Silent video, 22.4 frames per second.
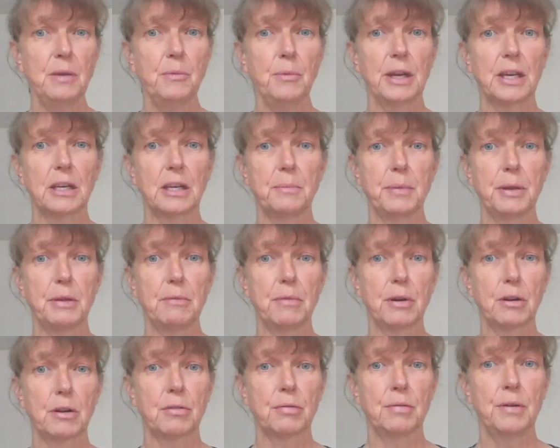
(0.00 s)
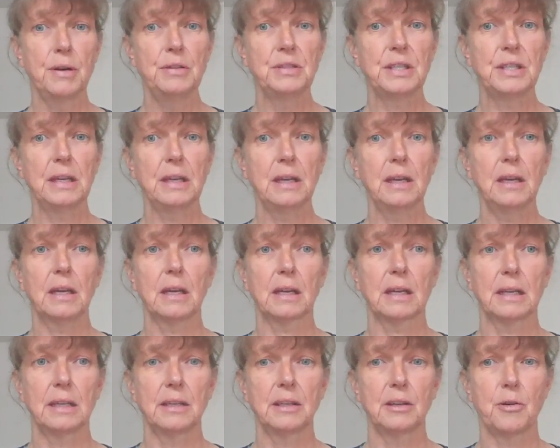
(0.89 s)
we're going to be recruiting
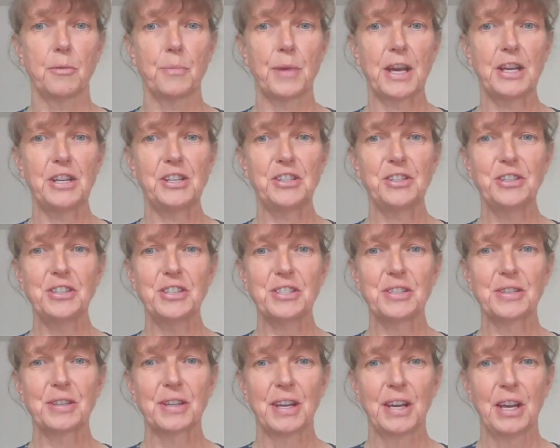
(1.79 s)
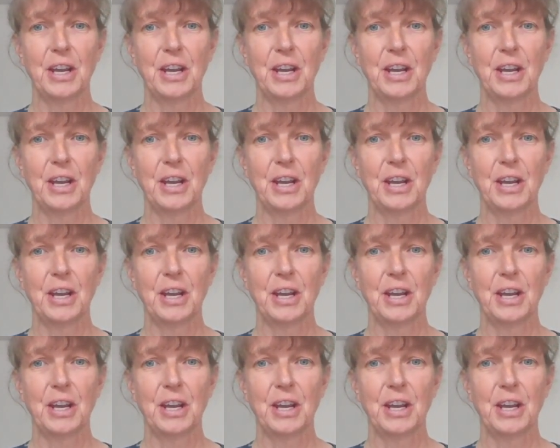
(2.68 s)
clinical patients.